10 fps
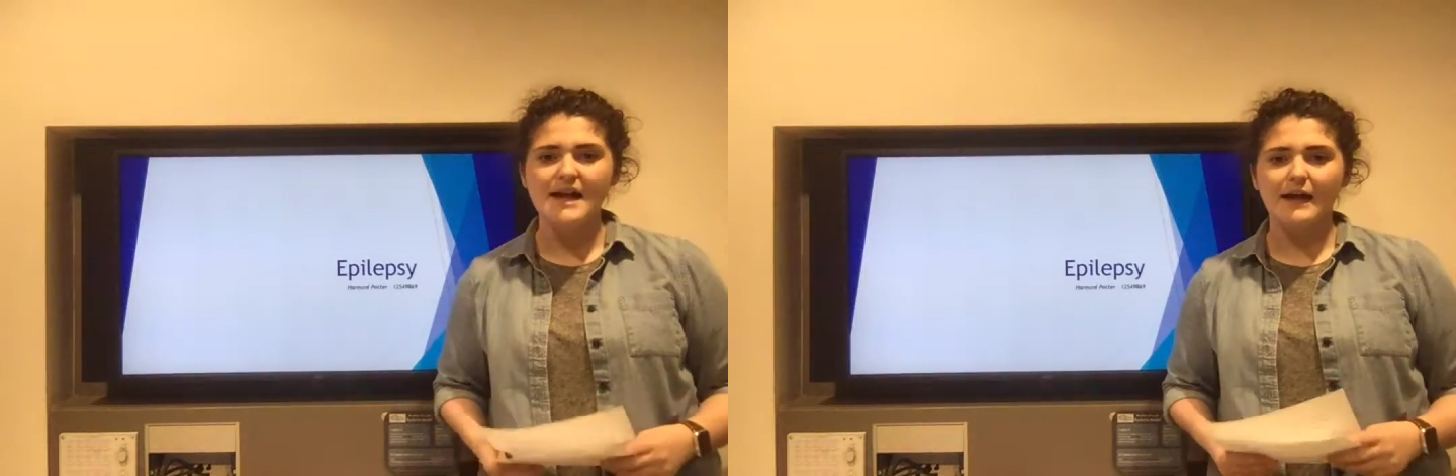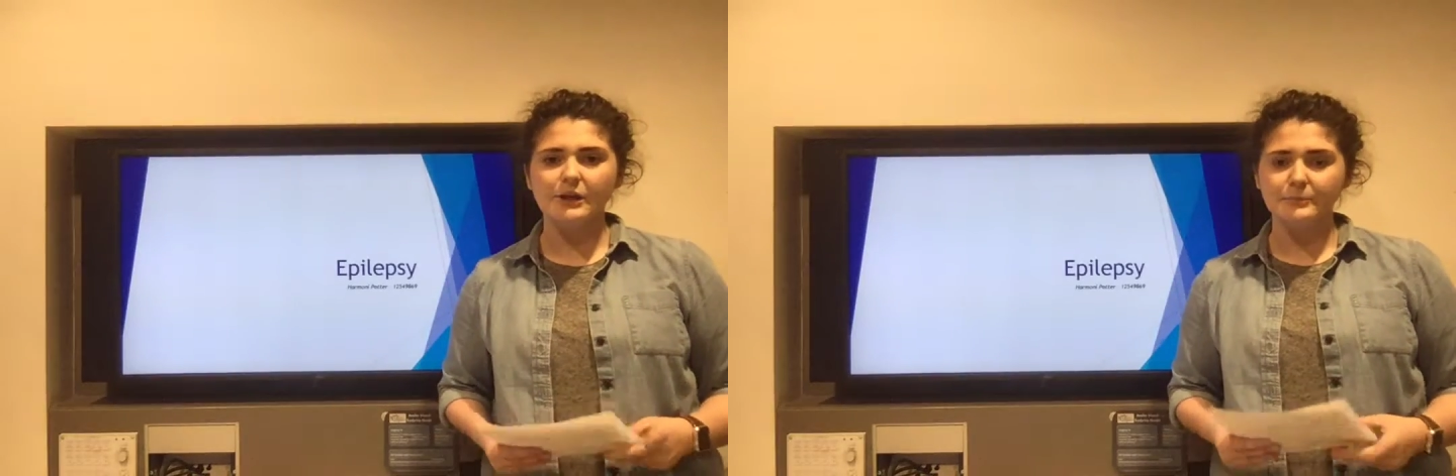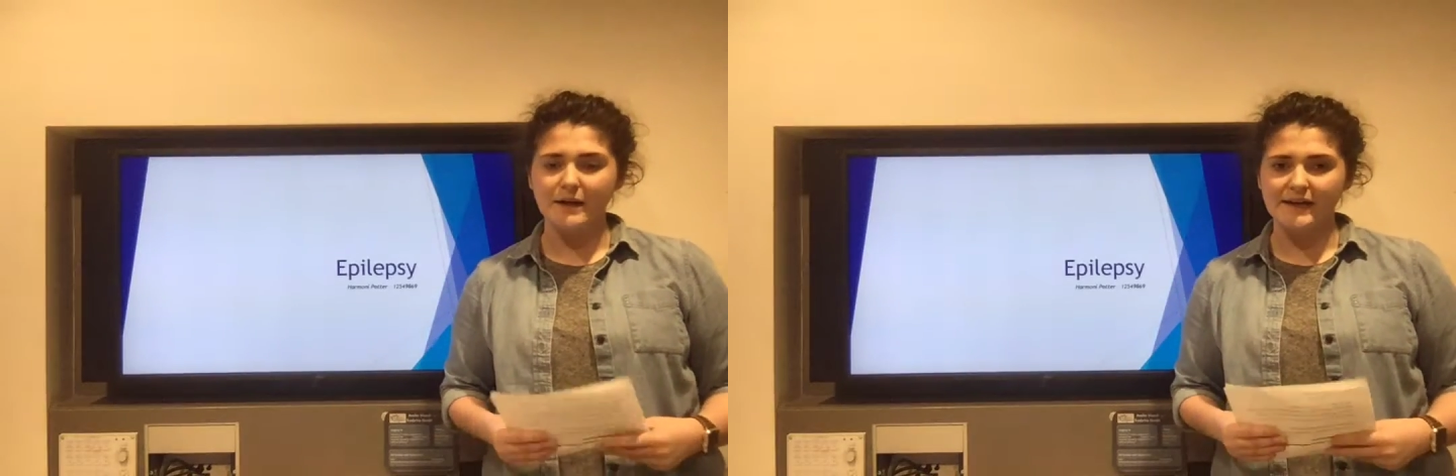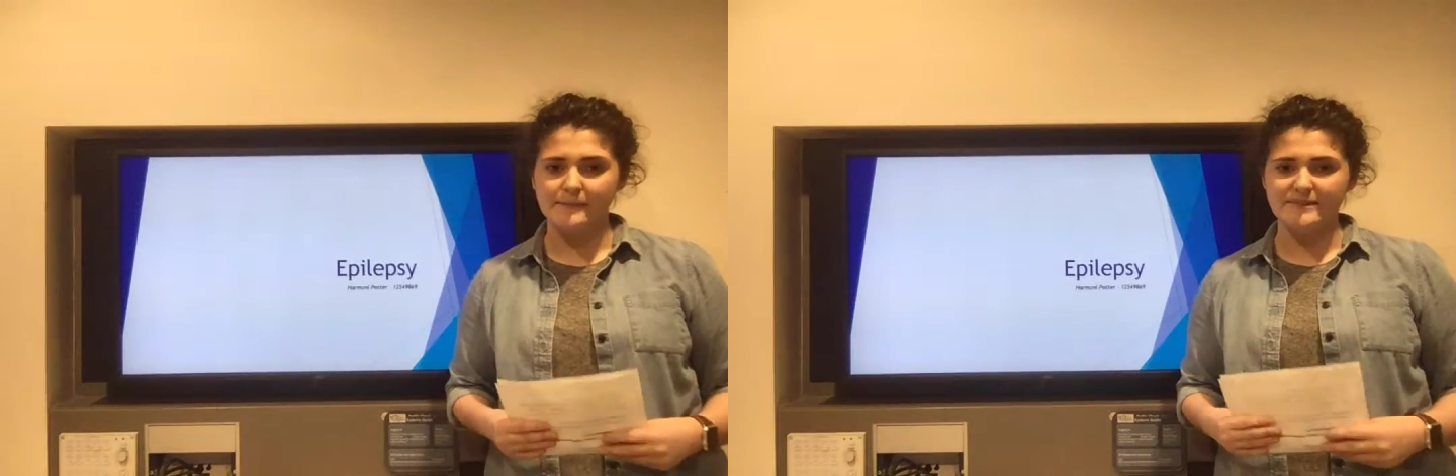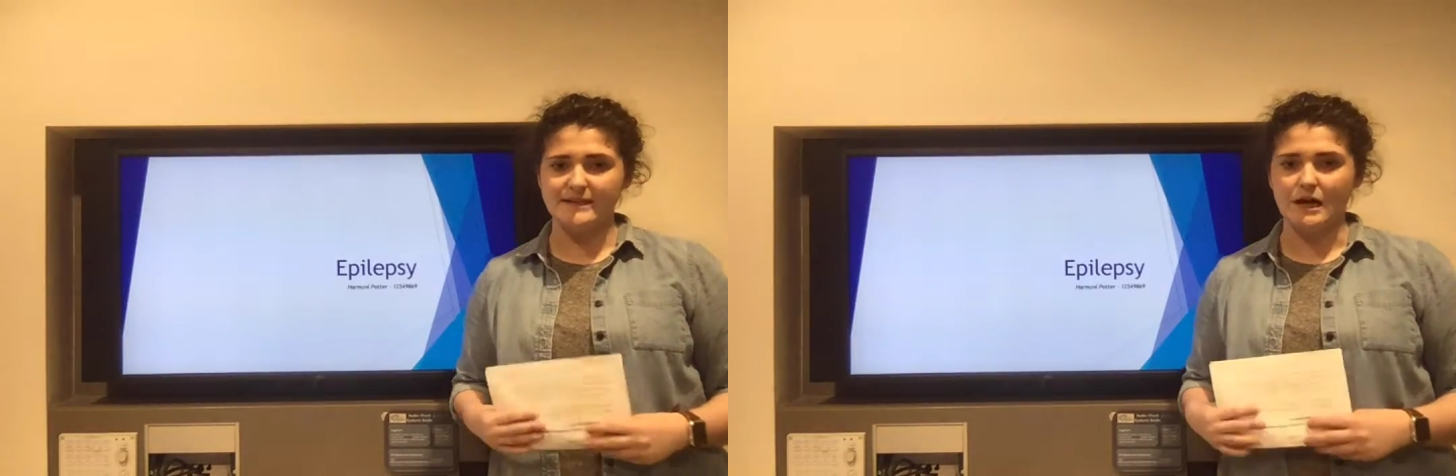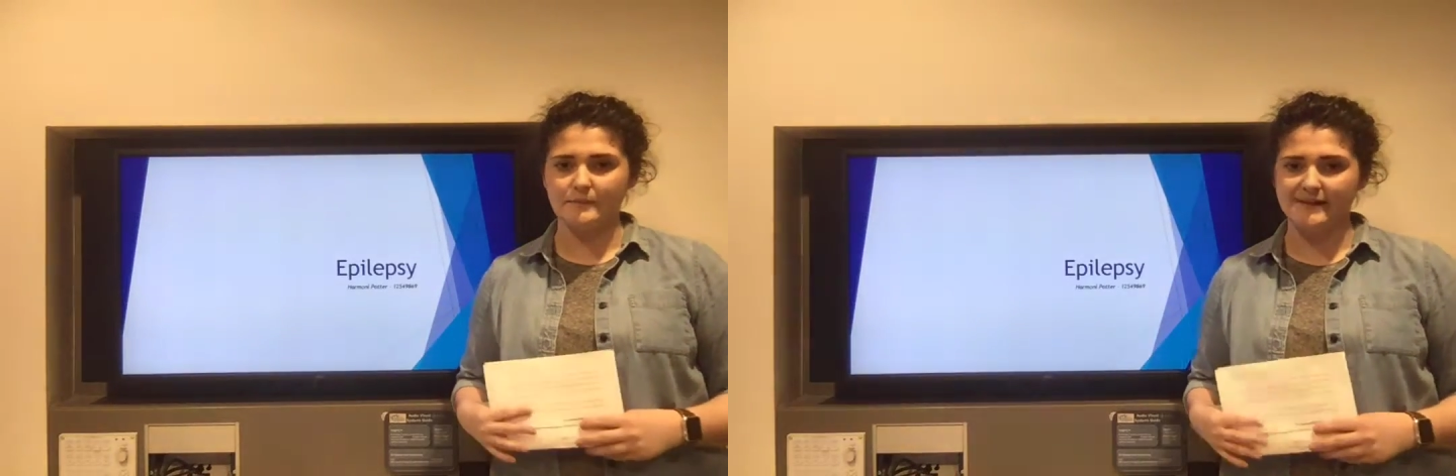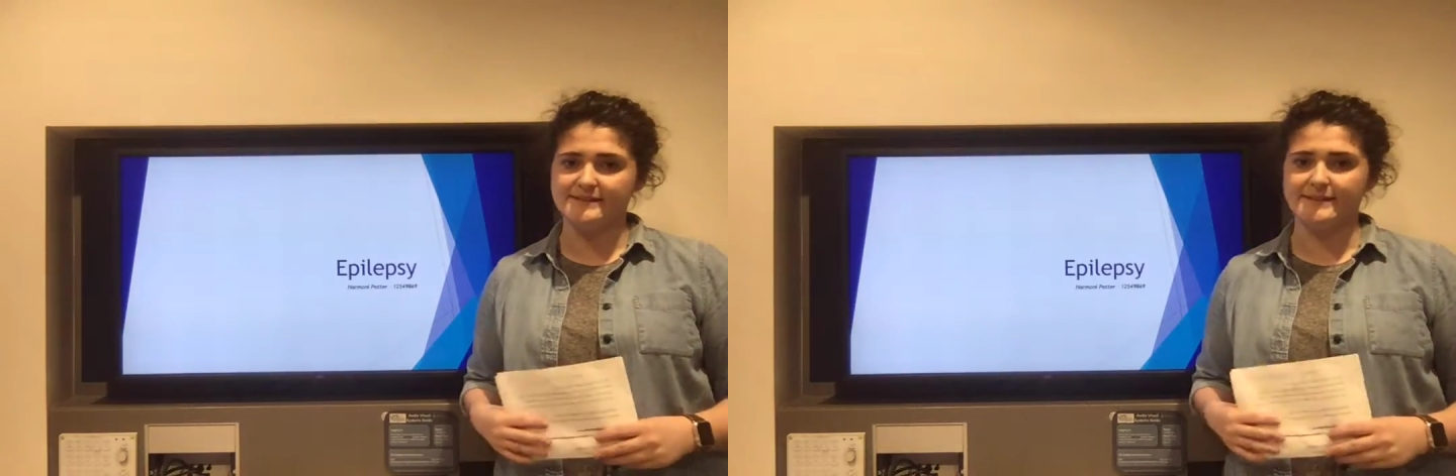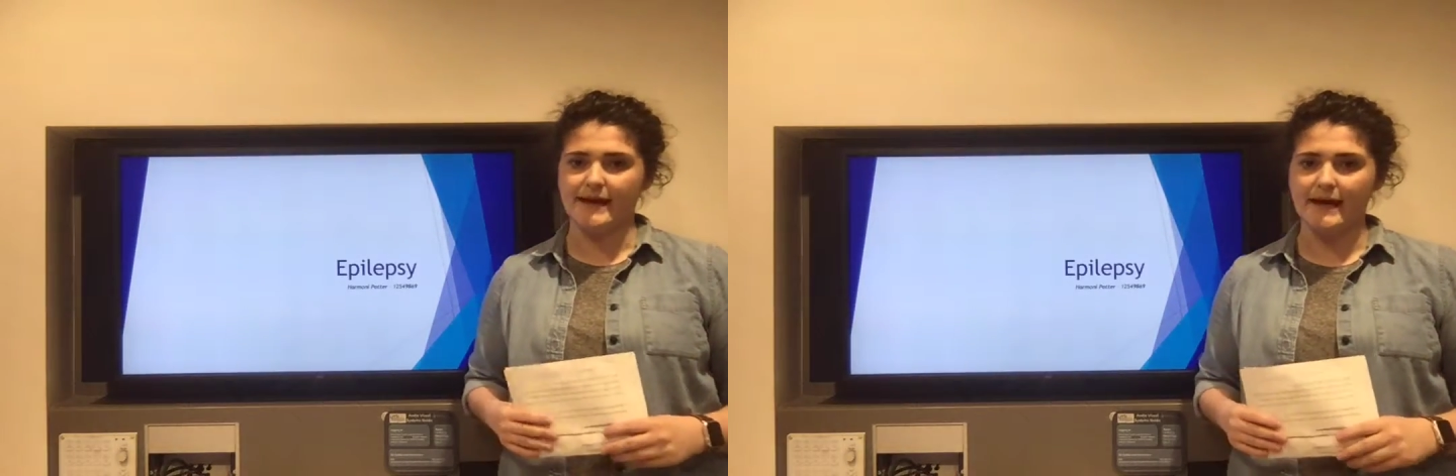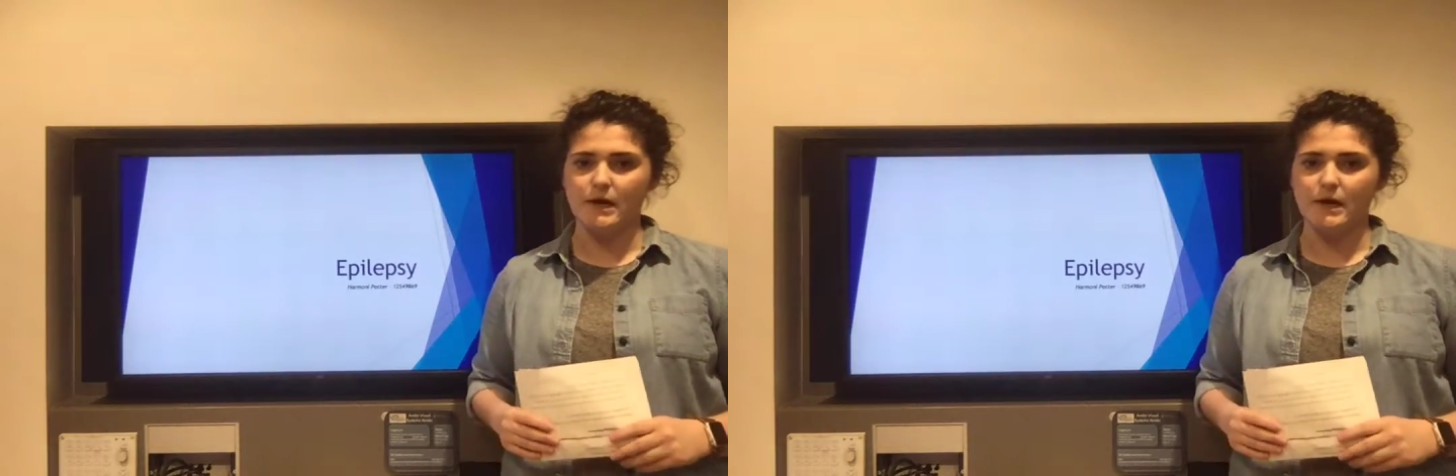Hello, my name is Harmony and today